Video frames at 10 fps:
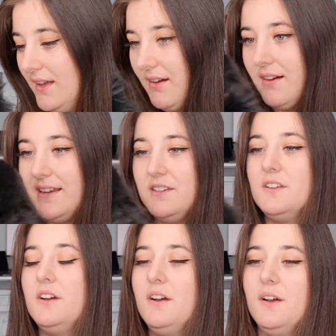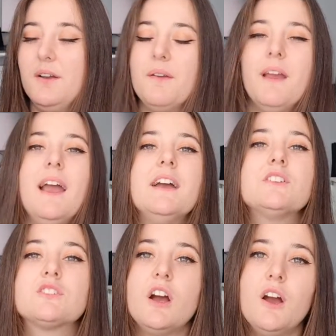I know.
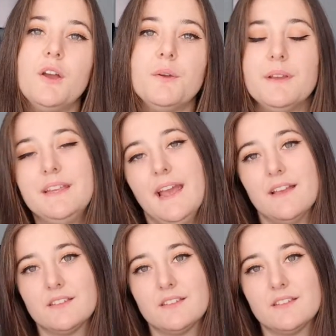So yeah,